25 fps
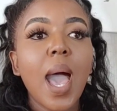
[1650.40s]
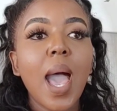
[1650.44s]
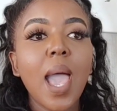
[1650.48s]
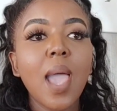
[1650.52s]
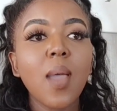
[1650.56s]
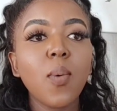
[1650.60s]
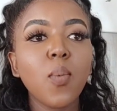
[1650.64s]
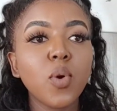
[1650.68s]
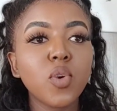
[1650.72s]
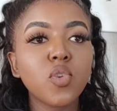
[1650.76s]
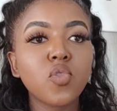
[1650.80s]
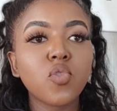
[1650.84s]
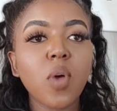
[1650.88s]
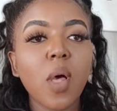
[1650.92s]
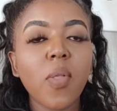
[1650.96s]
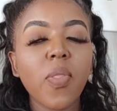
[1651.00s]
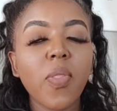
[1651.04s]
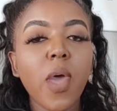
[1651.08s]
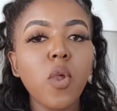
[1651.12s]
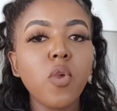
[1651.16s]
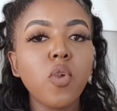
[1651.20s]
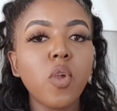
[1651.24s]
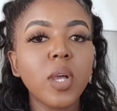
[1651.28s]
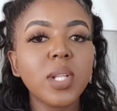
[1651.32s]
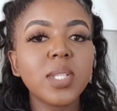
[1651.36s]
I would
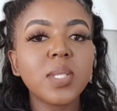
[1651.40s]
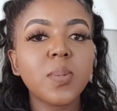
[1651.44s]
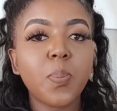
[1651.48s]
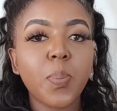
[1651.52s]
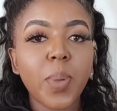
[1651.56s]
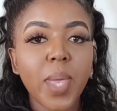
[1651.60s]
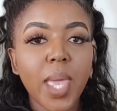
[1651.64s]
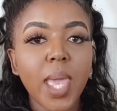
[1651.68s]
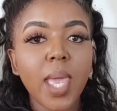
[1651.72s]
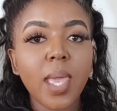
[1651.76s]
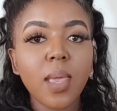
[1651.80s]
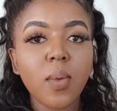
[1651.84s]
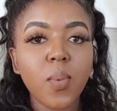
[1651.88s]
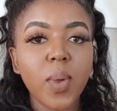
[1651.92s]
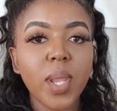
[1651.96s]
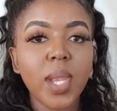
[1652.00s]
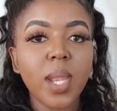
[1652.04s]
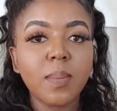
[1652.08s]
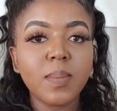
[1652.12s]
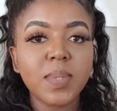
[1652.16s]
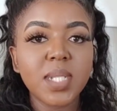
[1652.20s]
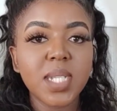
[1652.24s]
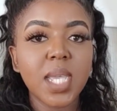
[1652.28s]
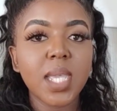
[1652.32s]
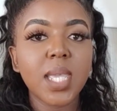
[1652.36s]
rather not pay
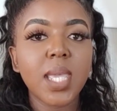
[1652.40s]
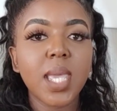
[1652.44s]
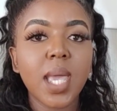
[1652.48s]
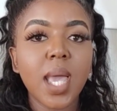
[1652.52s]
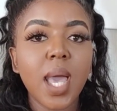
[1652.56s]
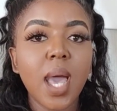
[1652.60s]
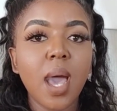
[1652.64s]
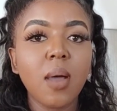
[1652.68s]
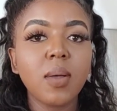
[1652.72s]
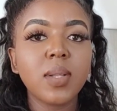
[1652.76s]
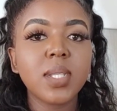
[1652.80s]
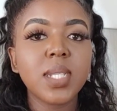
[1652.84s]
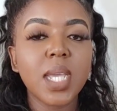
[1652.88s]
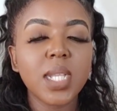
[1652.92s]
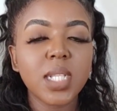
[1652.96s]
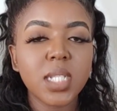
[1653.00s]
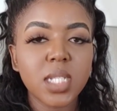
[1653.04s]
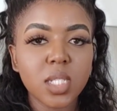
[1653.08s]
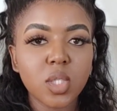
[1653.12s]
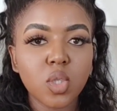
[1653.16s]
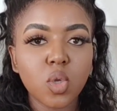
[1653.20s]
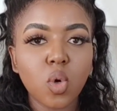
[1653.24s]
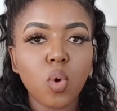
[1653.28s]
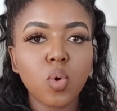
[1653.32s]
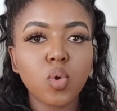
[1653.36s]
when I'm checking out and
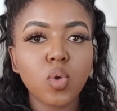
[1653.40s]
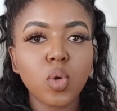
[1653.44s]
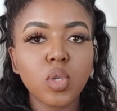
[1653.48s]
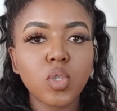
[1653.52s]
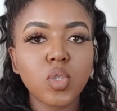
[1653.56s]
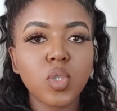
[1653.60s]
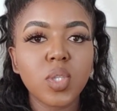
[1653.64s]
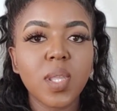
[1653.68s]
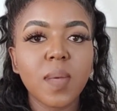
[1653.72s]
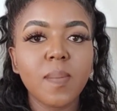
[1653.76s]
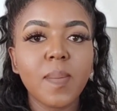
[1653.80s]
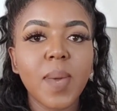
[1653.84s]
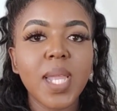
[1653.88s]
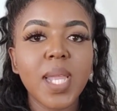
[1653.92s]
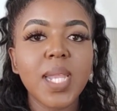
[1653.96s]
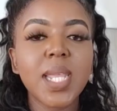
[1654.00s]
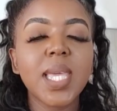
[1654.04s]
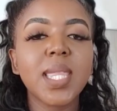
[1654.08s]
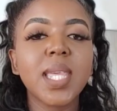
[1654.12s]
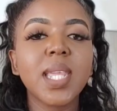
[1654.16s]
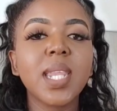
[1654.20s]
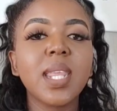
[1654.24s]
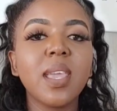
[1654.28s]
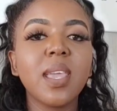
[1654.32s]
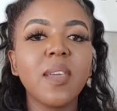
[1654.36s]
just hold on to the
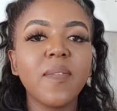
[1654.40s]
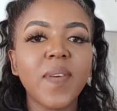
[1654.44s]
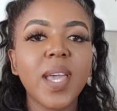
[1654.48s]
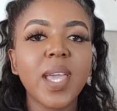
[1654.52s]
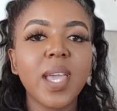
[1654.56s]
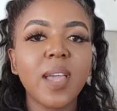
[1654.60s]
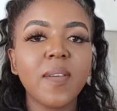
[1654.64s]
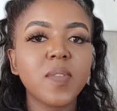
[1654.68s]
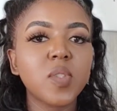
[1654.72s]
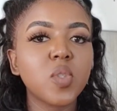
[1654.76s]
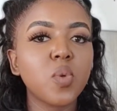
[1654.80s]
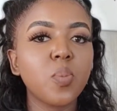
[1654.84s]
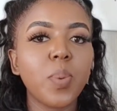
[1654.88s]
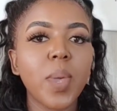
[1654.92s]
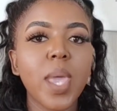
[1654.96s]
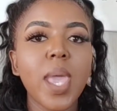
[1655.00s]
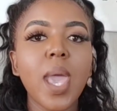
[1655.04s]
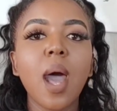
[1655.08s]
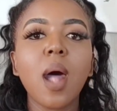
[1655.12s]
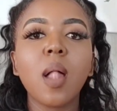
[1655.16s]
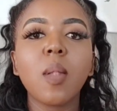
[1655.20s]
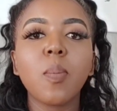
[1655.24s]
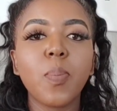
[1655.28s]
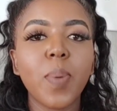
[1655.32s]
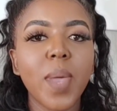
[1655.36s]
money. And then if I have to
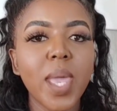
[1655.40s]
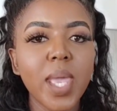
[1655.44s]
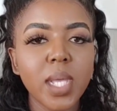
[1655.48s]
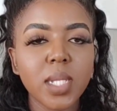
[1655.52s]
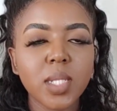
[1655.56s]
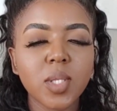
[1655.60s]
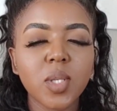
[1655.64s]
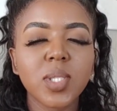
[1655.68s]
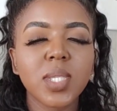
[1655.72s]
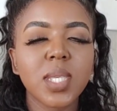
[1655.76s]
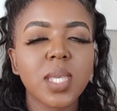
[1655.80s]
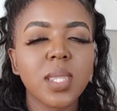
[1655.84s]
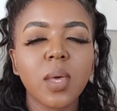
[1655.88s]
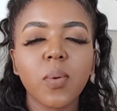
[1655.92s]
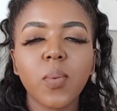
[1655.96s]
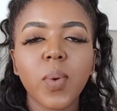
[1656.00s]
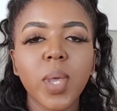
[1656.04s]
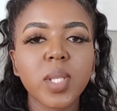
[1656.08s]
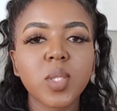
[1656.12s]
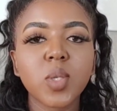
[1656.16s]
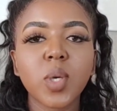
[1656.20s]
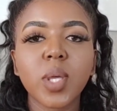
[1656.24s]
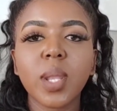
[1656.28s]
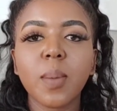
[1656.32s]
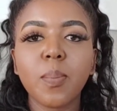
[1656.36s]
pay, I'll pay it because either
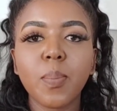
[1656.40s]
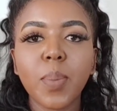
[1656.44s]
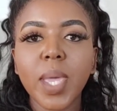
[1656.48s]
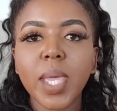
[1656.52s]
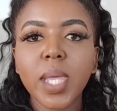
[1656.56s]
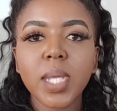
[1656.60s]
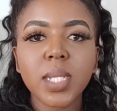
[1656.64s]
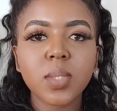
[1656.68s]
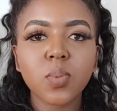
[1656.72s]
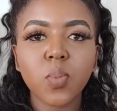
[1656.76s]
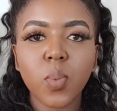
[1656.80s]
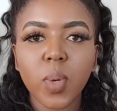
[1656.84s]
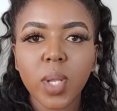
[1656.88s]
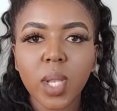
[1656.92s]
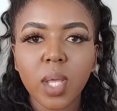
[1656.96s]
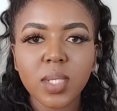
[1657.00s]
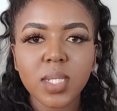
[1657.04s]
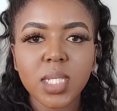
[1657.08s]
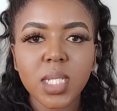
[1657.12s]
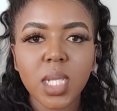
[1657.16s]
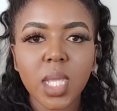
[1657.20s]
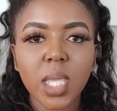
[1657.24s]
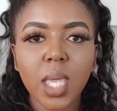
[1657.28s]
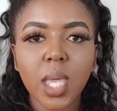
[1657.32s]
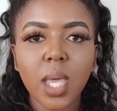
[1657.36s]
way I was going to pay it when I
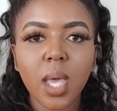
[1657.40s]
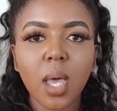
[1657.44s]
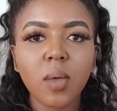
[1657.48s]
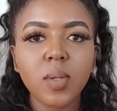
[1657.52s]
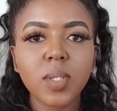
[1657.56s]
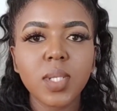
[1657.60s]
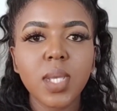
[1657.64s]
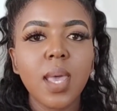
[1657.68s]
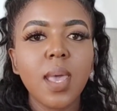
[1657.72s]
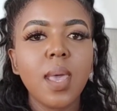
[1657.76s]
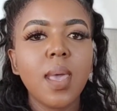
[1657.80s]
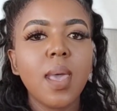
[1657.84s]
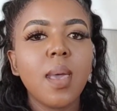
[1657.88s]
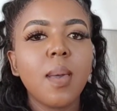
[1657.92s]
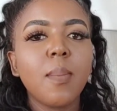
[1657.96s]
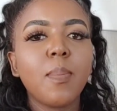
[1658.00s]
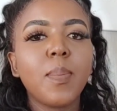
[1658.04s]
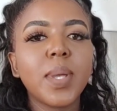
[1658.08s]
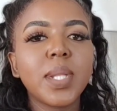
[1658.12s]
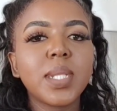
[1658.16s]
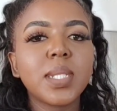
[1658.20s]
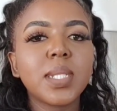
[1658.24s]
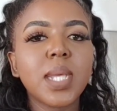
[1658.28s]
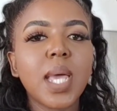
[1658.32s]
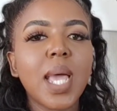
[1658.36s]
was checking out
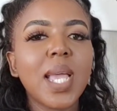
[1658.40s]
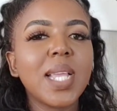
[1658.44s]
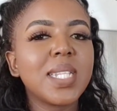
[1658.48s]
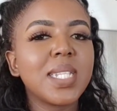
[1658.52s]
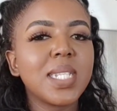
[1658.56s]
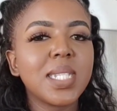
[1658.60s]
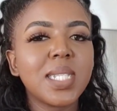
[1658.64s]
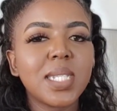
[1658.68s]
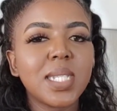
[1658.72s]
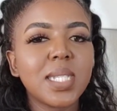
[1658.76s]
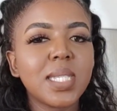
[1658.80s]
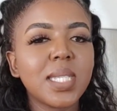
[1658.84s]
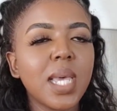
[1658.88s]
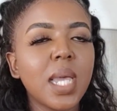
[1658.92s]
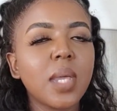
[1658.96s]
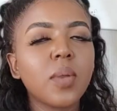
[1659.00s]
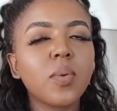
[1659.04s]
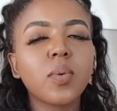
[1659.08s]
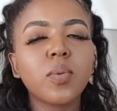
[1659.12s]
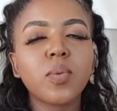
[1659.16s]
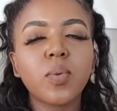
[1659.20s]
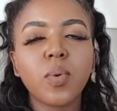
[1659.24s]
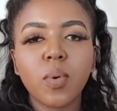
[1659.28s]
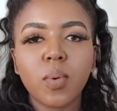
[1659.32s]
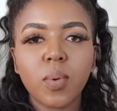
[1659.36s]
but I just
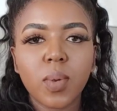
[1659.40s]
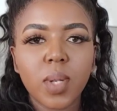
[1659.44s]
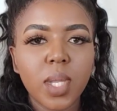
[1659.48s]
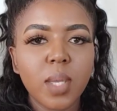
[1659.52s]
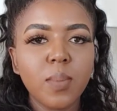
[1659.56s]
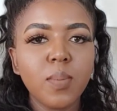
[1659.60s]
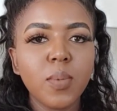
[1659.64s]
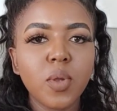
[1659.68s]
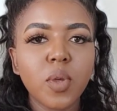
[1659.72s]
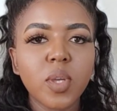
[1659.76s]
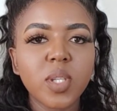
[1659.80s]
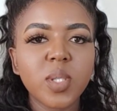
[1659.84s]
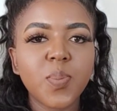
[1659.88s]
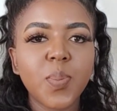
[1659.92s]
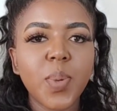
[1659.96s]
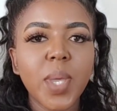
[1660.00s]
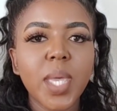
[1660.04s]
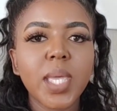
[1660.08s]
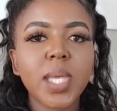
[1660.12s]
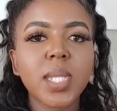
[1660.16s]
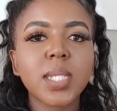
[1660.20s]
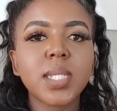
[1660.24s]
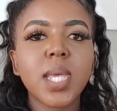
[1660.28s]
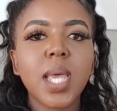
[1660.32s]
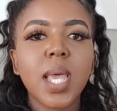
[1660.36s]
decided no, let me not
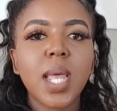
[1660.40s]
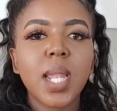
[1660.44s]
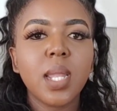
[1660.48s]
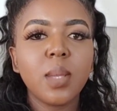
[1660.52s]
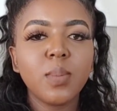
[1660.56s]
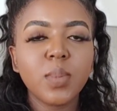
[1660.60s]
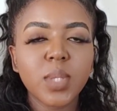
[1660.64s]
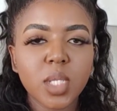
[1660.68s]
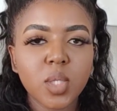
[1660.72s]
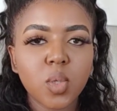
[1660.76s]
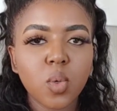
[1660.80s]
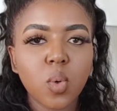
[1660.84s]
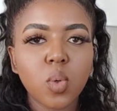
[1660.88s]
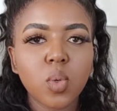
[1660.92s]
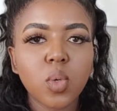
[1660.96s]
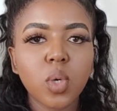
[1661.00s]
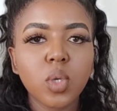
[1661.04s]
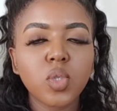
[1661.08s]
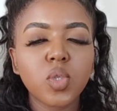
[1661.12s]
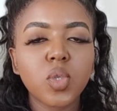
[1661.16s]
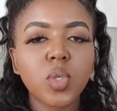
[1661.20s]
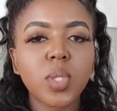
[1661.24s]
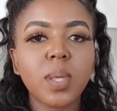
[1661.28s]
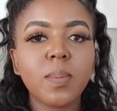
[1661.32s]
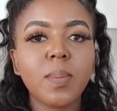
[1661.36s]
pay it. Let me just hold
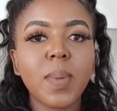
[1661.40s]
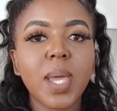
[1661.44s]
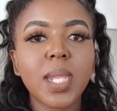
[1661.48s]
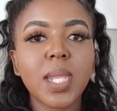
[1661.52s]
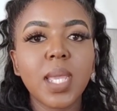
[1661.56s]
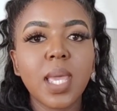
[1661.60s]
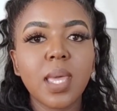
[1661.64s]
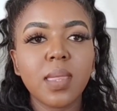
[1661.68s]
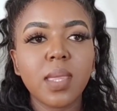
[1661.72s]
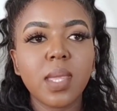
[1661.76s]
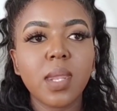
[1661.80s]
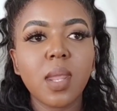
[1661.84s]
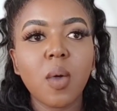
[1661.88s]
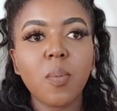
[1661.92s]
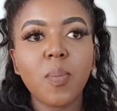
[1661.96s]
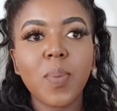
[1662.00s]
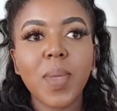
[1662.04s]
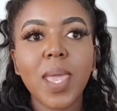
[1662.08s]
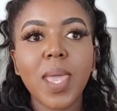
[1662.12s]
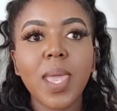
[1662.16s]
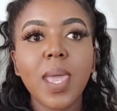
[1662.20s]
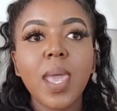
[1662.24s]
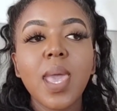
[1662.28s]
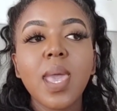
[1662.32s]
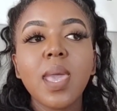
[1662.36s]
on to the money and then I'll
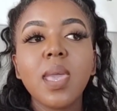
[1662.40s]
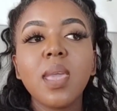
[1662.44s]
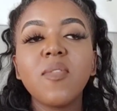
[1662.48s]
pay.